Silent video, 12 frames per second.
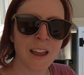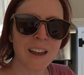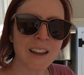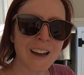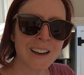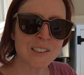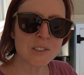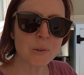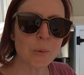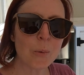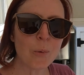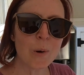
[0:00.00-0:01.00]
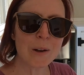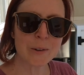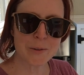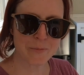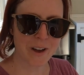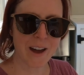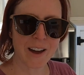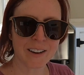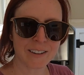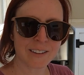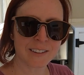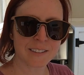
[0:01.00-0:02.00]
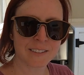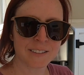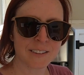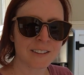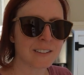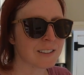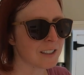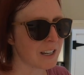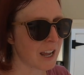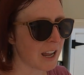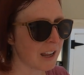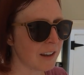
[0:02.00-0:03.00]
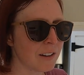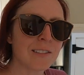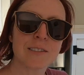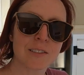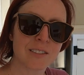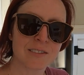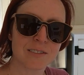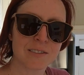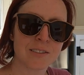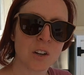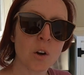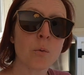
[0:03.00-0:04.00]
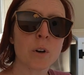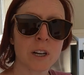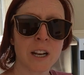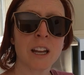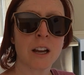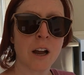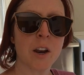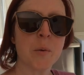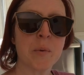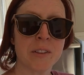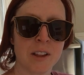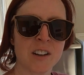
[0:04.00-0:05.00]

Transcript: Hey guys, welcome back. Today, we're getting caught up on